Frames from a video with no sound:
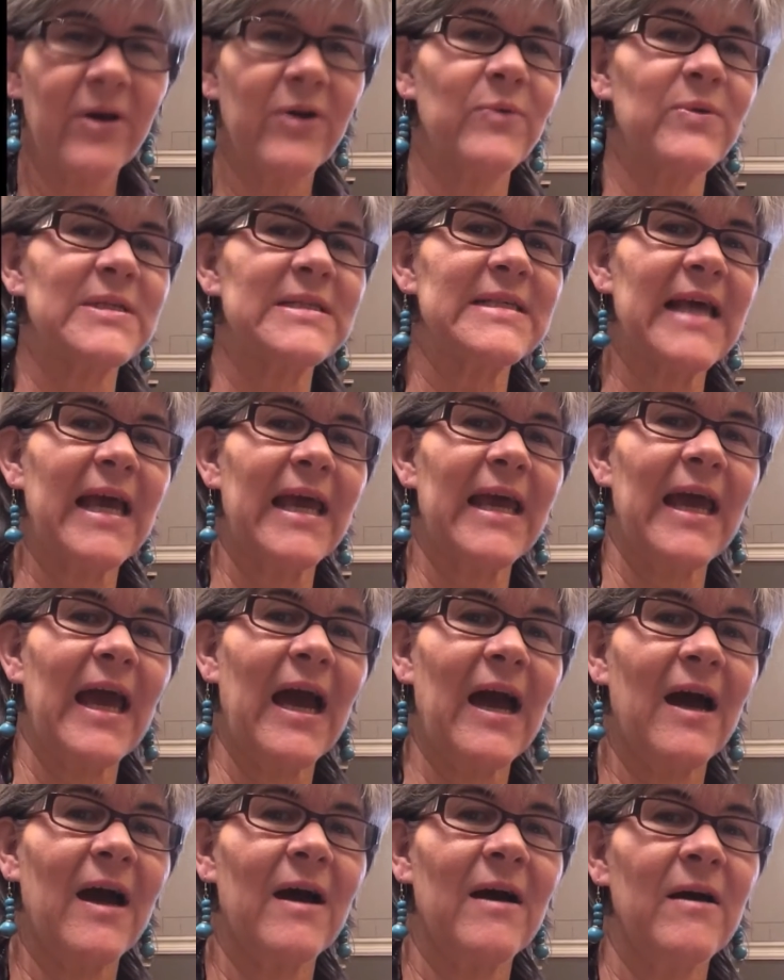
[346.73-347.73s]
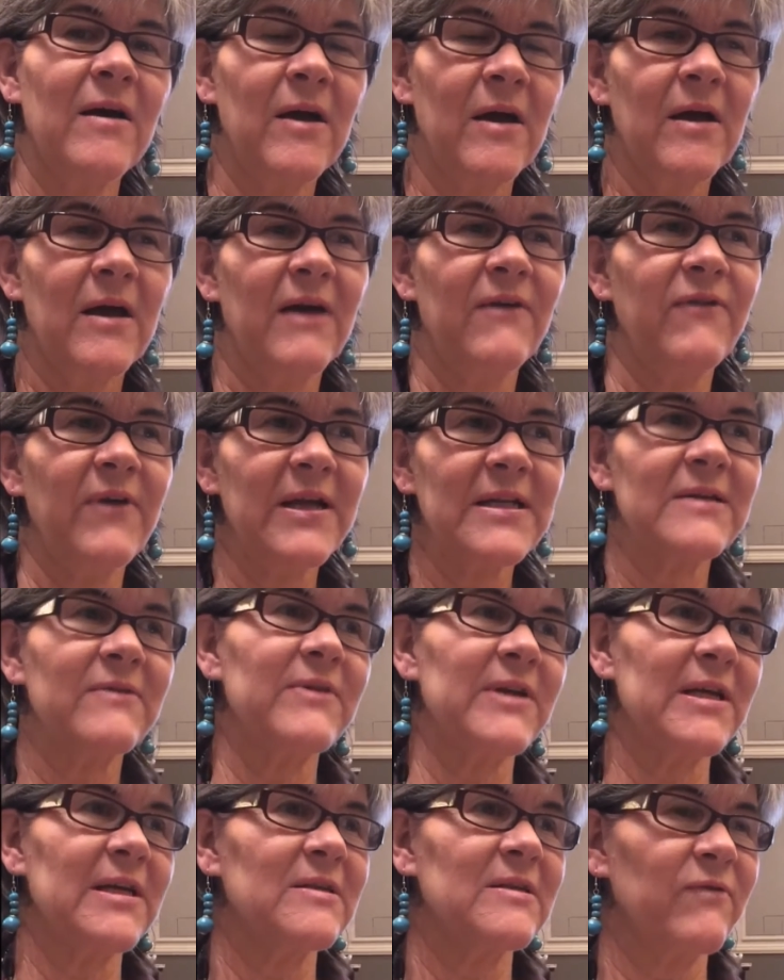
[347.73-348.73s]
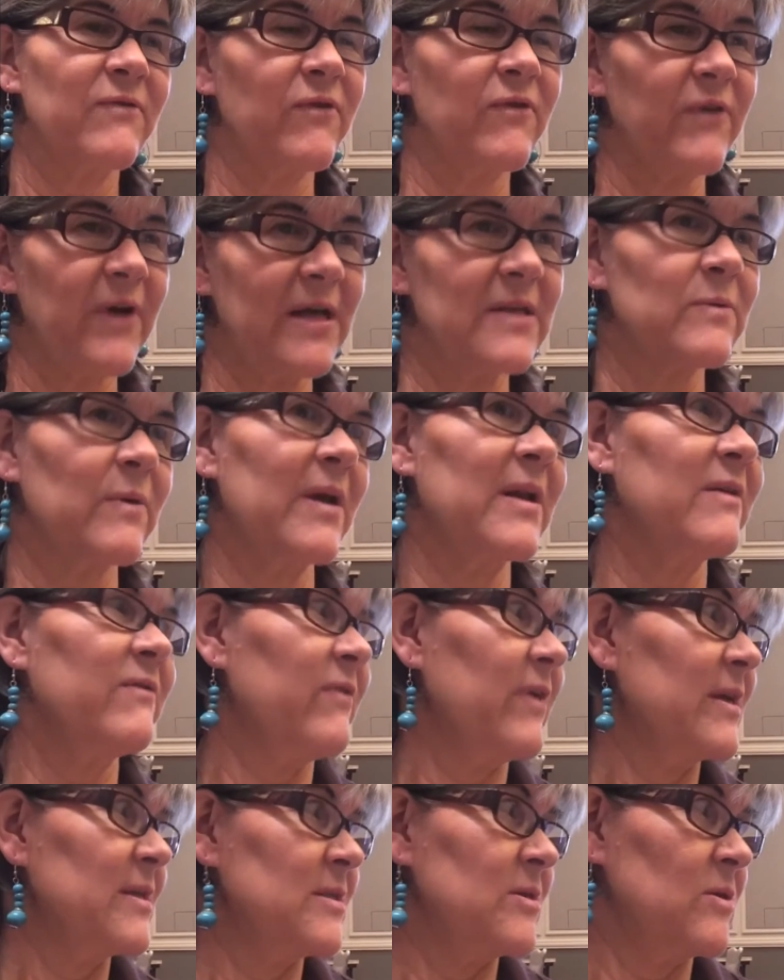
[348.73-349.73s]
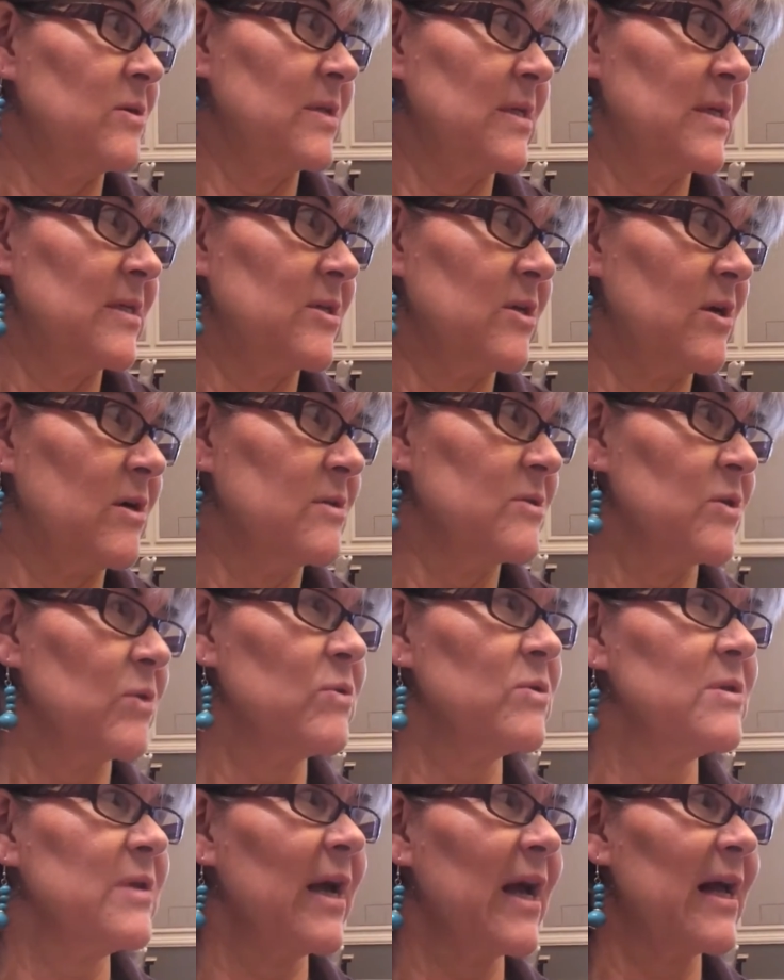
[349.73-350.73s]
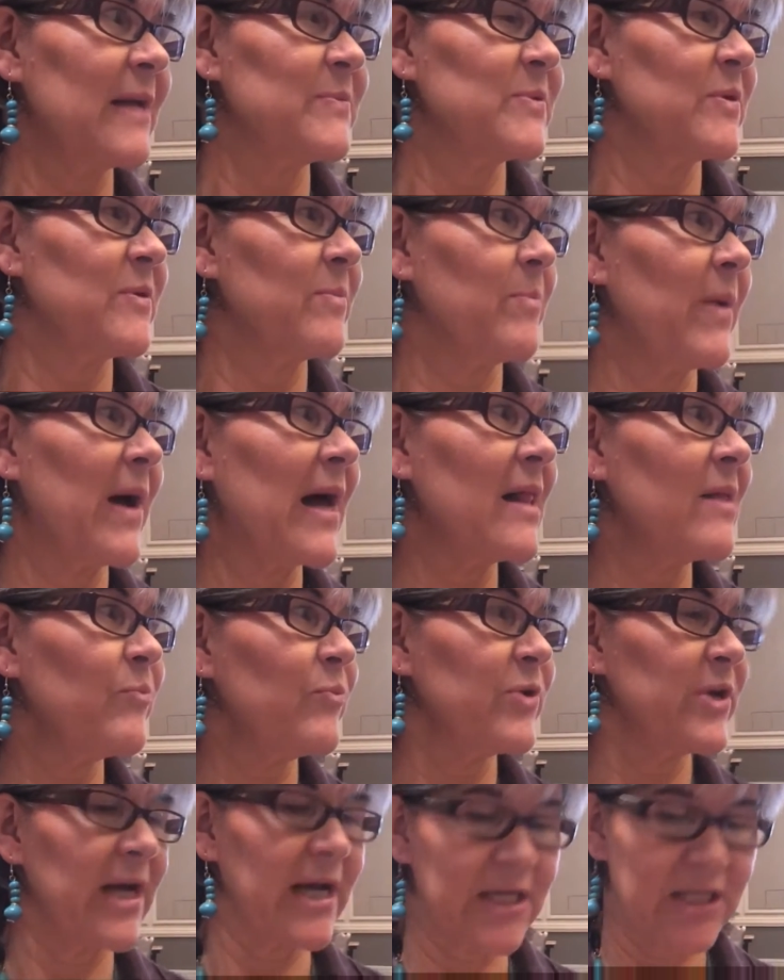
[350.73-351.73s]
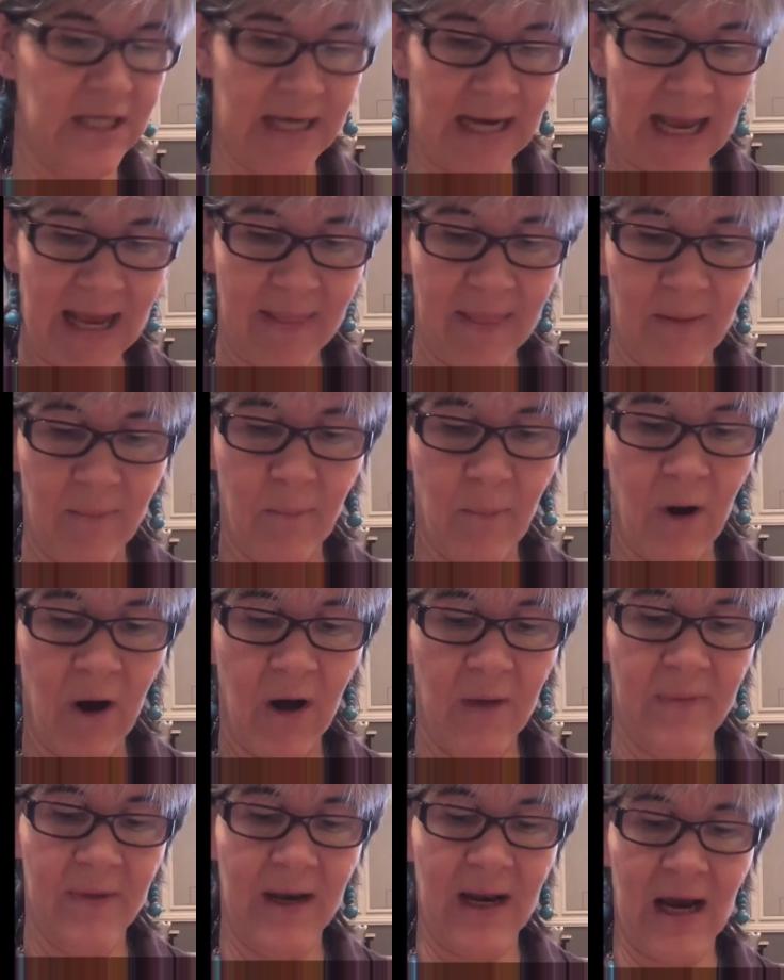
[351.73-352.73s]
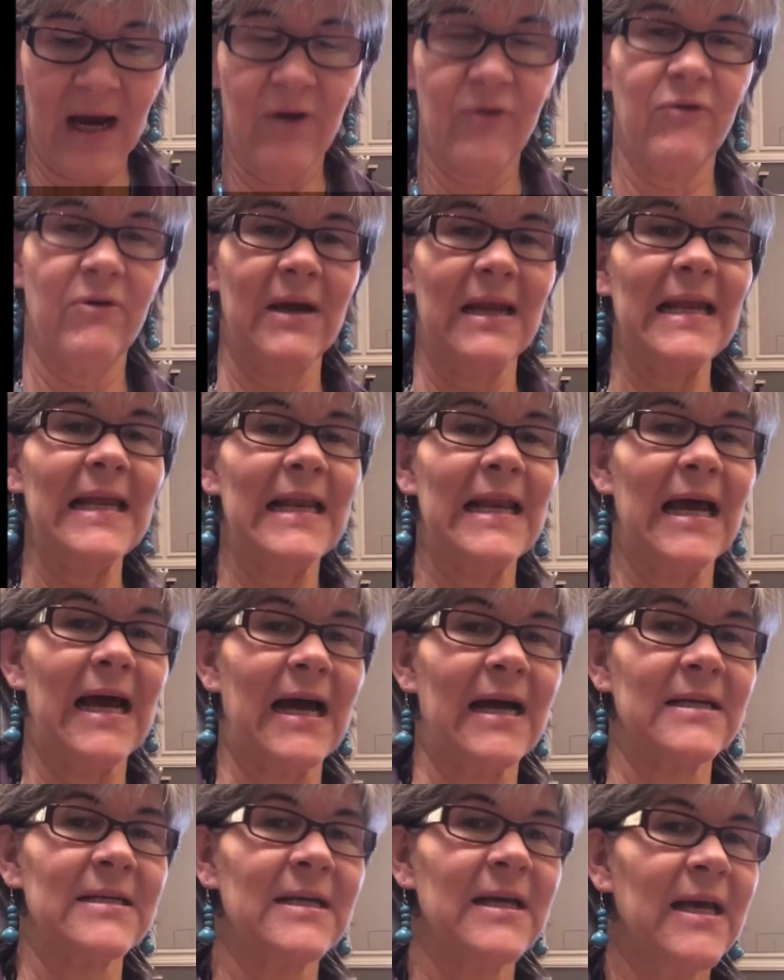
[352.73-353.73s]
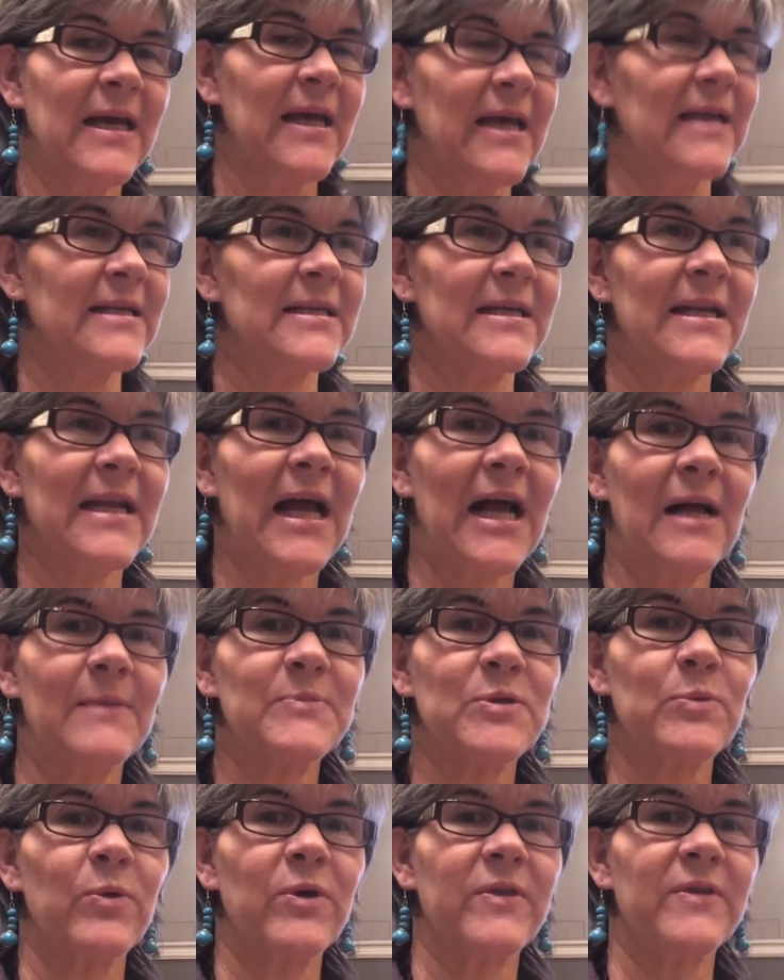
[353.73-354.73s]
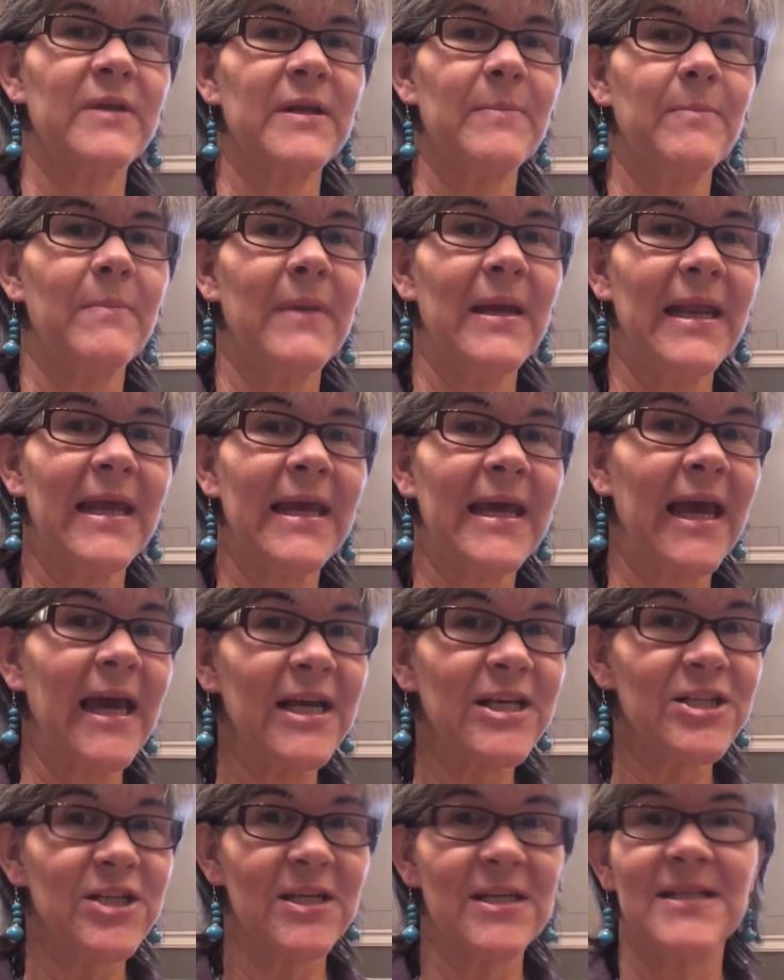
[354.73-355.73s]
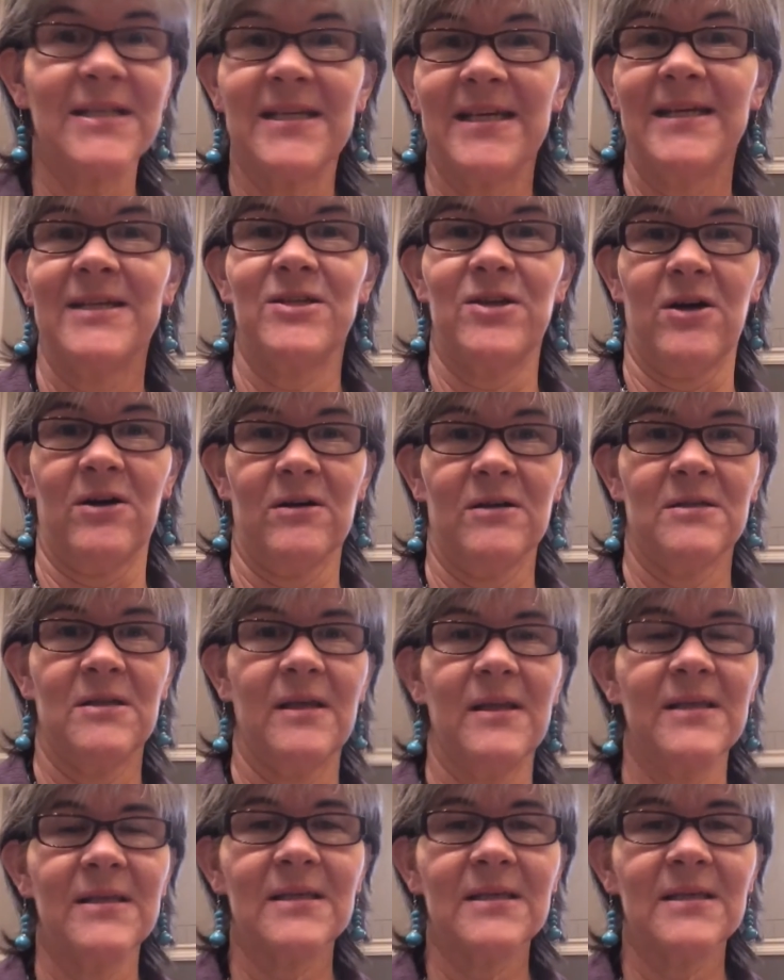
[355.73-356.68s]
Brogan was saying how effective it is for phase 1 and phase 2 detox, also helps with bowel production, and the part that I really liked is that it helps with medication detox.